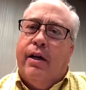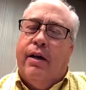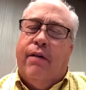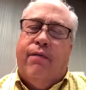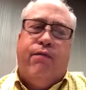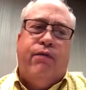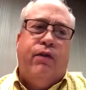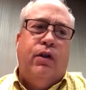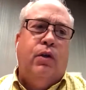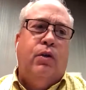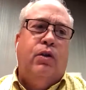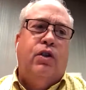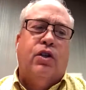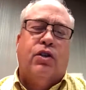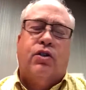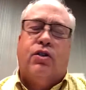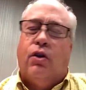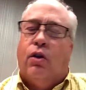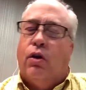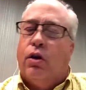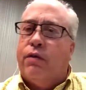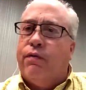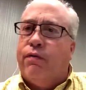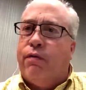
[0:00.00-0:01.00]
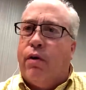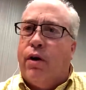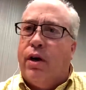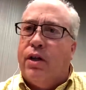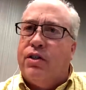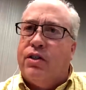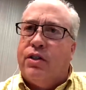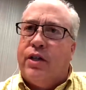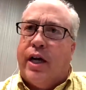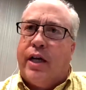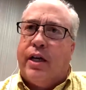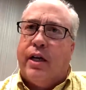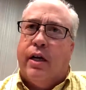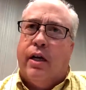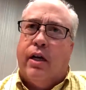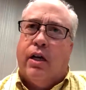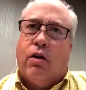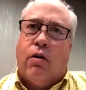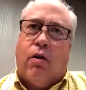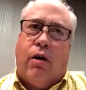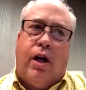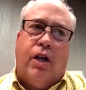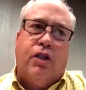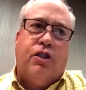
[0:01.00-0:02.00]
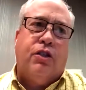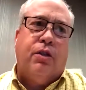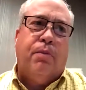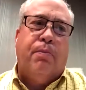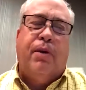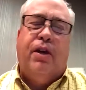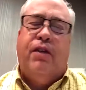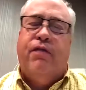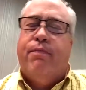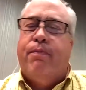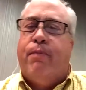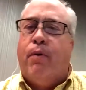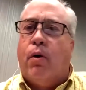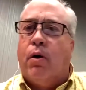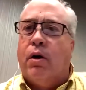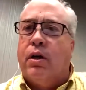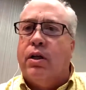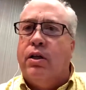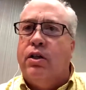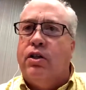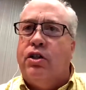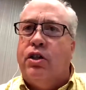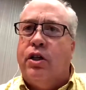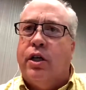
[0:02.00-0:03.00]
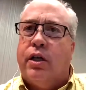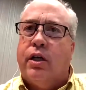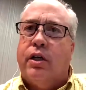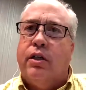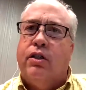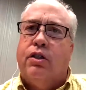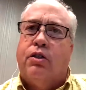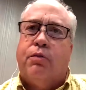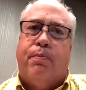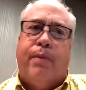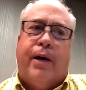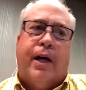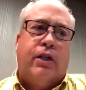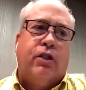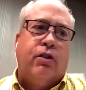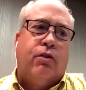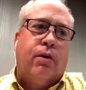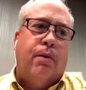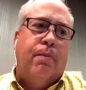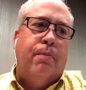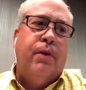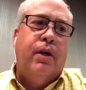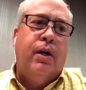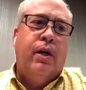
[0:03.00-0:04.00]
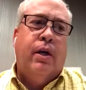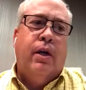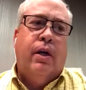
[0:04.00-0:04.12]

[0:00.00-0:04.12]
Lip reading: If you just look for a second across the beef, pork, and chicken spectrum,